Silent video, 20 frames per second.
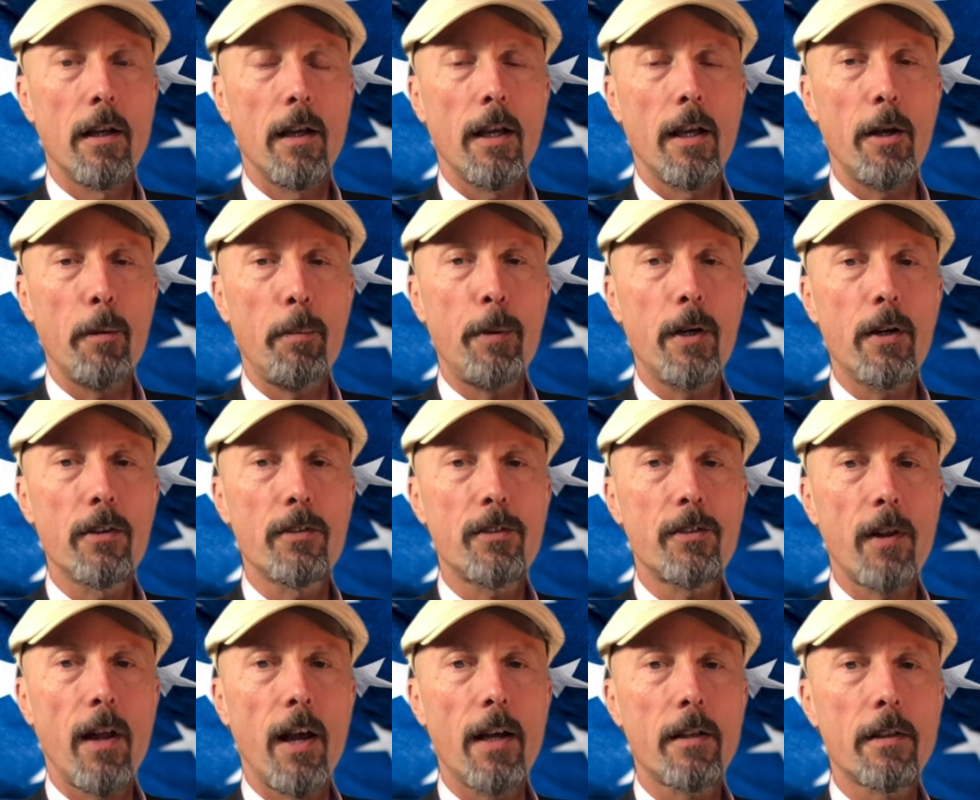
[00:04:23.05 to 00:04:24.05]
It appears
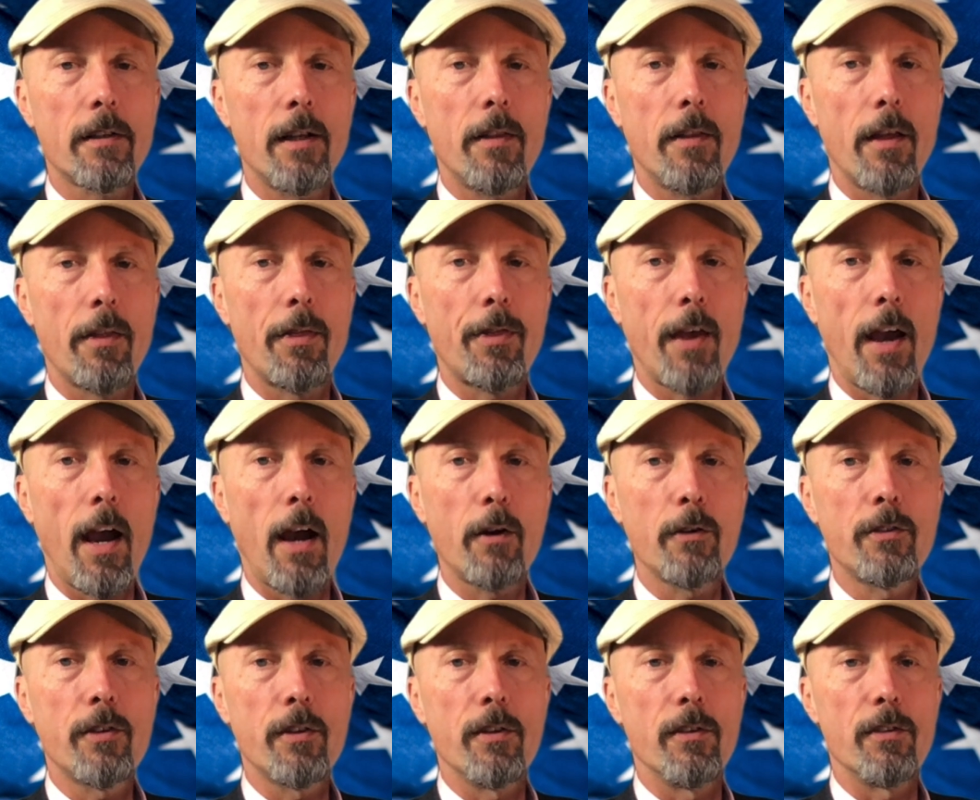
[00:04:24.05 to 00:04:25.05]
likely that
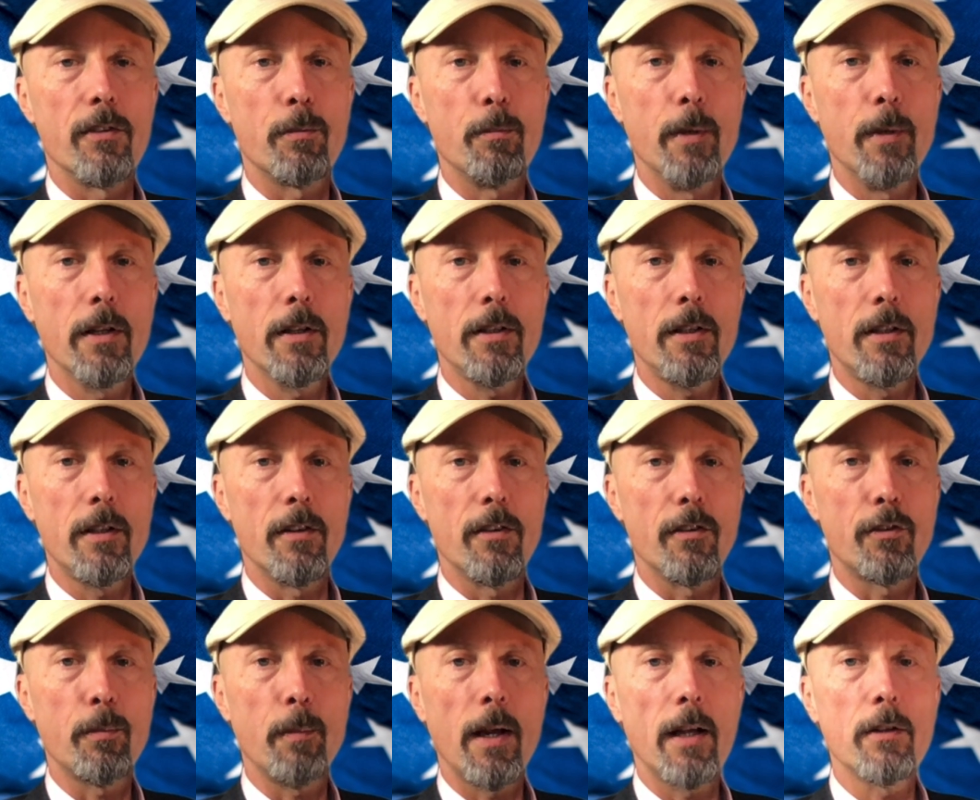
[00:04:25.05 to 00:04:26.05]
thousands,
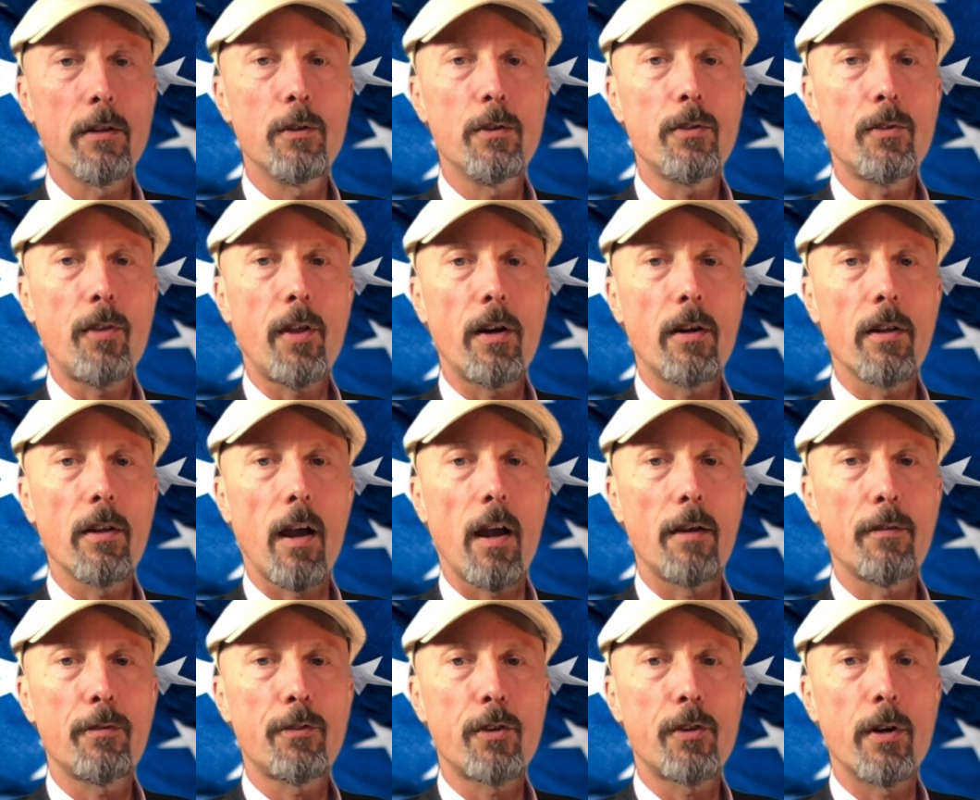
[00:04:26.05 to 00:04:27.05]
millions may lose their
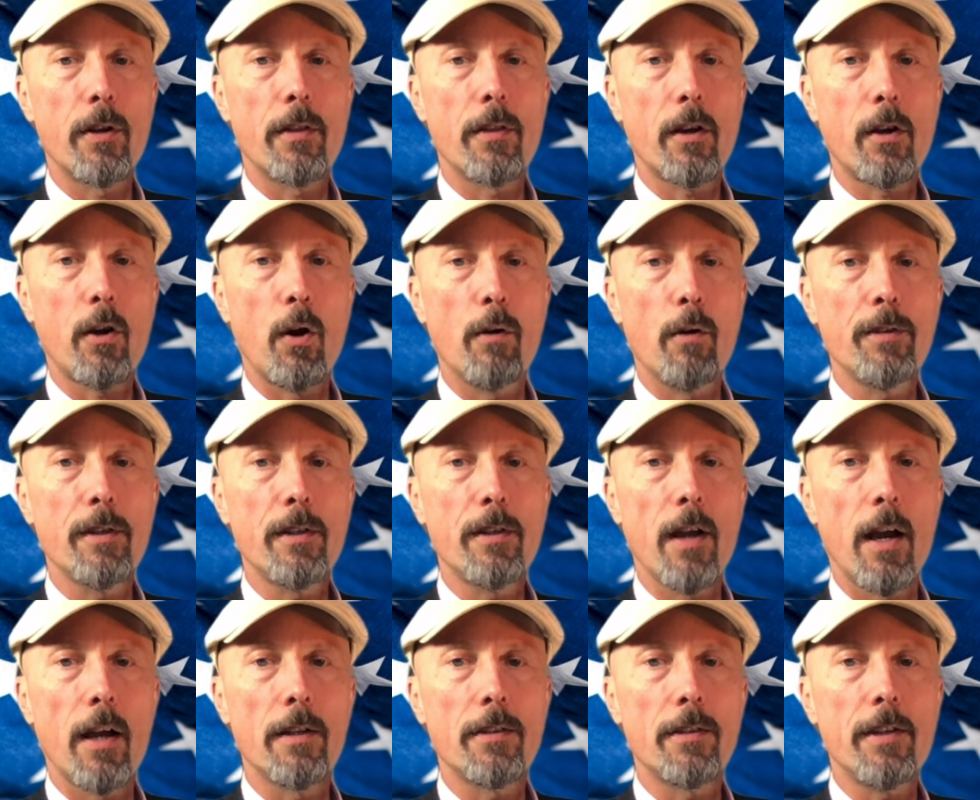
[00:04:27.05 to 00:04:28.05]
lives during the
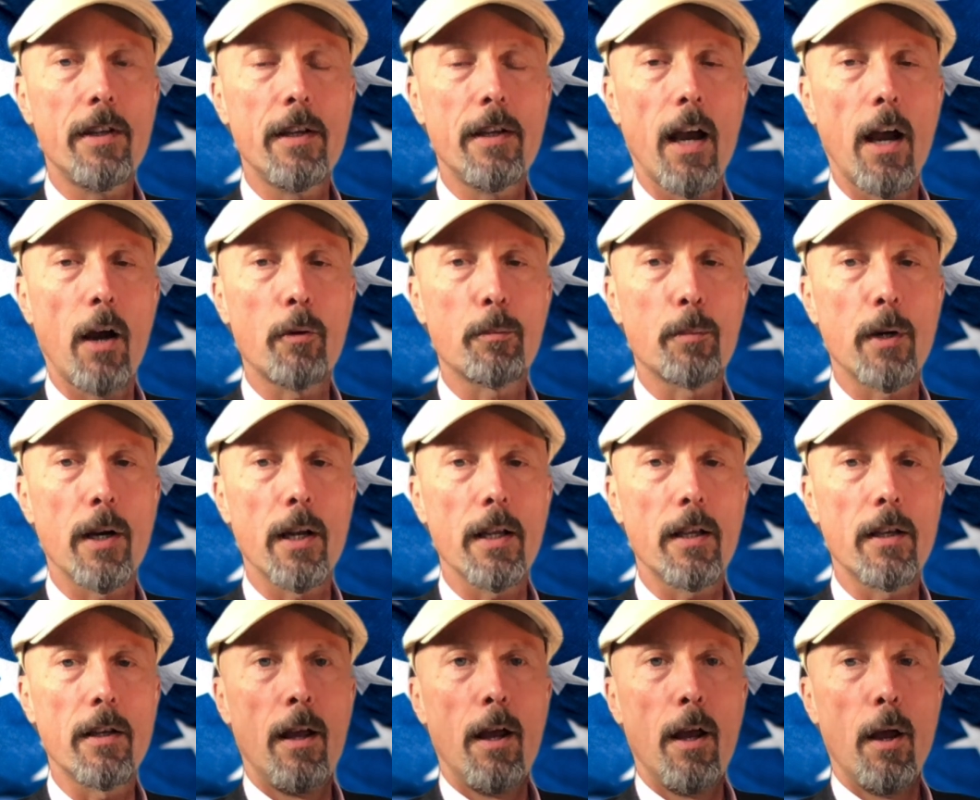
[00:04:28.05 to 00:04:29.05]
COVID-19
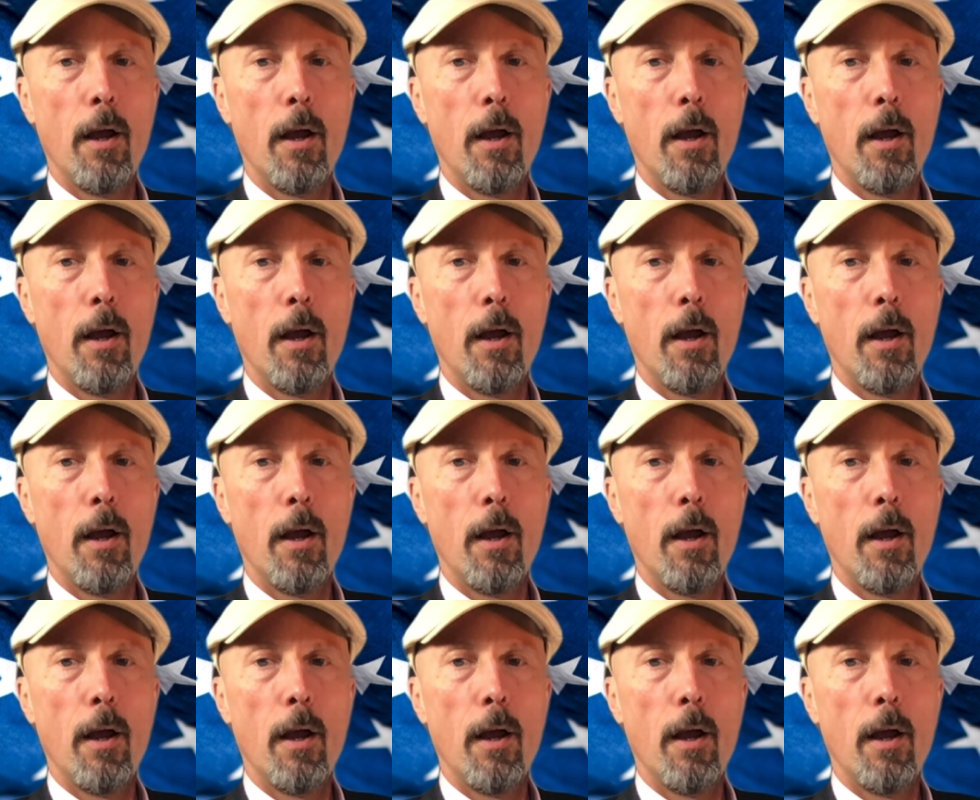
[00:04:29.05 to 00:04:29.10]
outbreak.